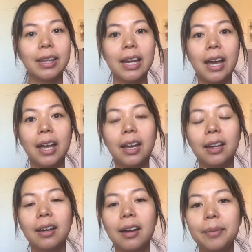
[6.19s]
that
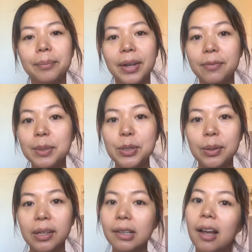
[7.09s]
I have been
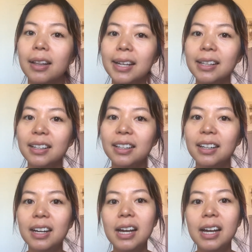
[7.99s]
doing a lot lately.